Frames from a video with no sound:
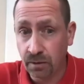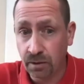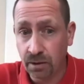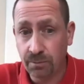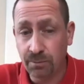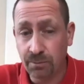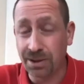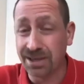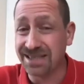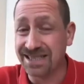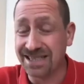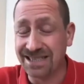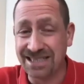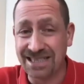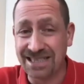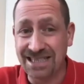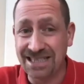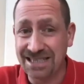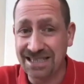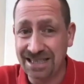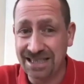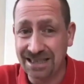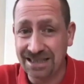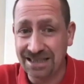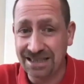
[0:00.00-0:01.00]
Because it's
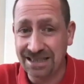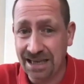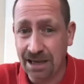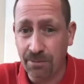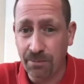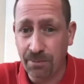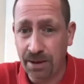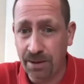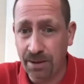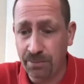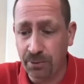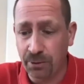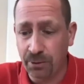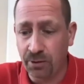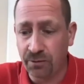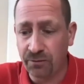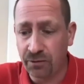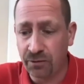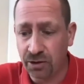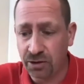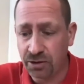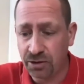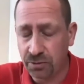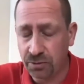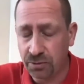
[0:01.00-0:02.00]
easier to get people on
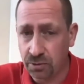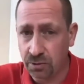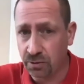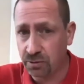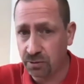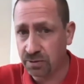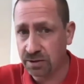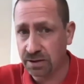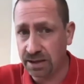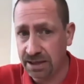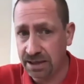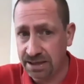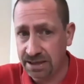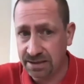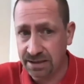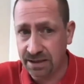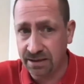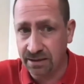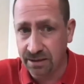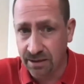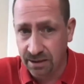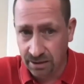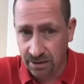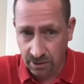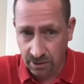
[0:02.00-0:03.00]
virtual calls than it is in
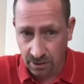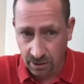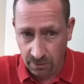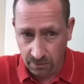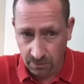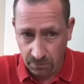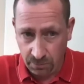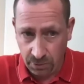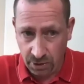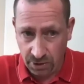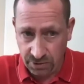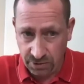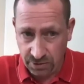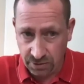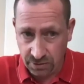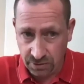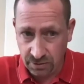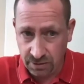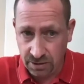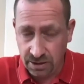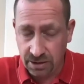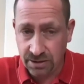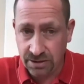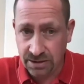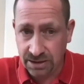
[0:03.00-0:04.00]
person
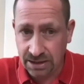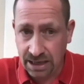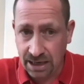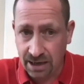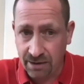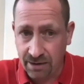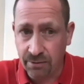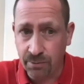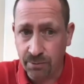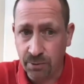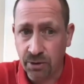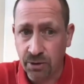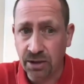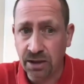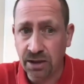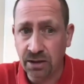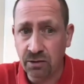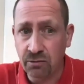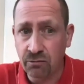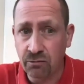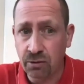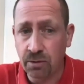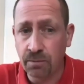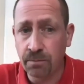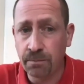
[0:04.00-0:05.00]
to get everybody in the
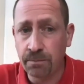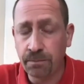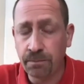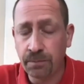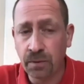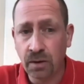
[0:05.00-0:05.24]
room.